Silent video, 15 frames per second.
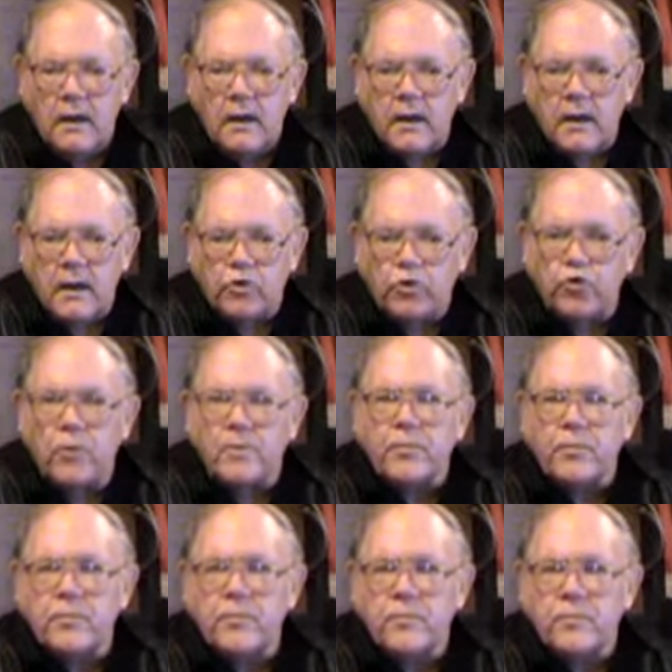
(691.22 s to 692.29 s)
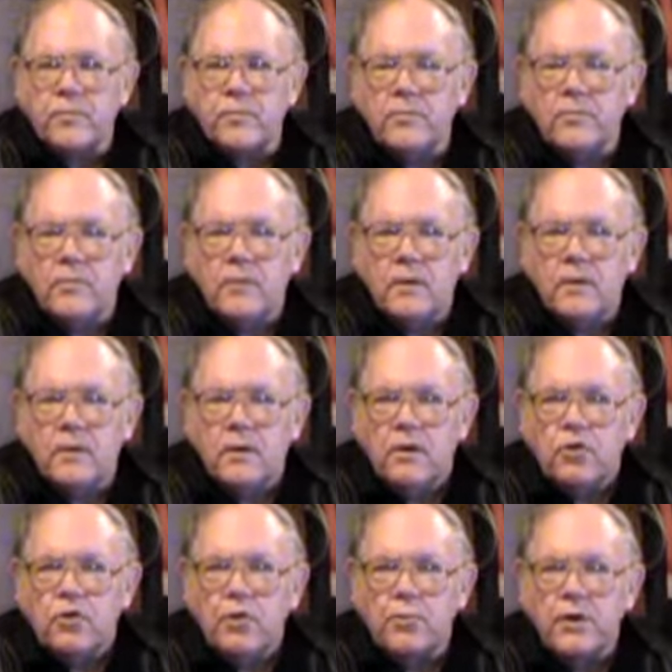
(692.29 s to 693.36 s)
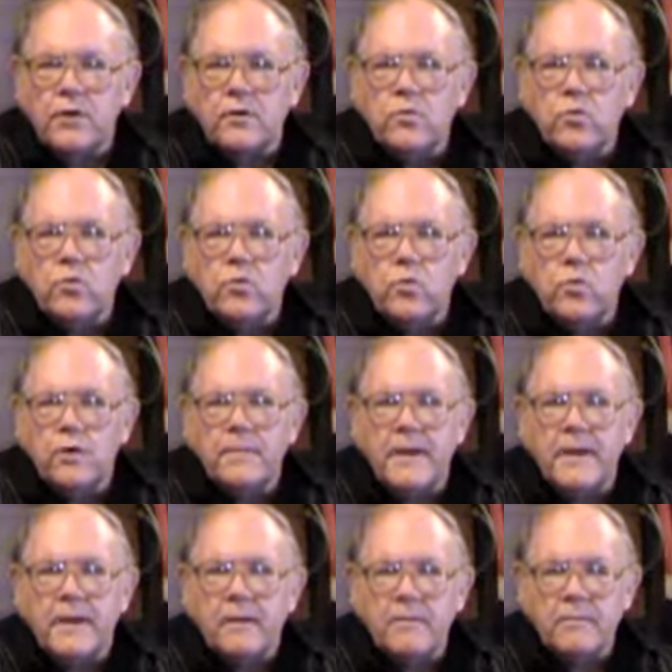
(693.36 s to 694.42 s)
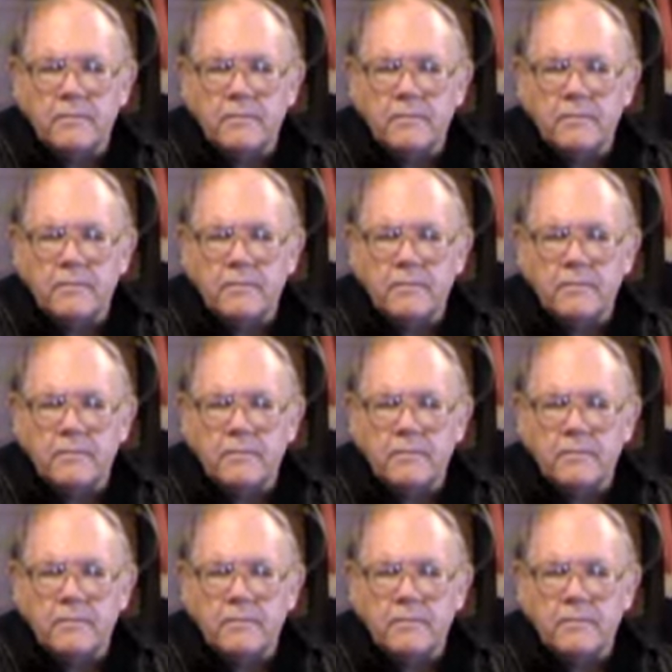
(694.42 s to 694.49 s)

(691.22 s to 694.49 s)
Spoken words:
A trip to Britain would be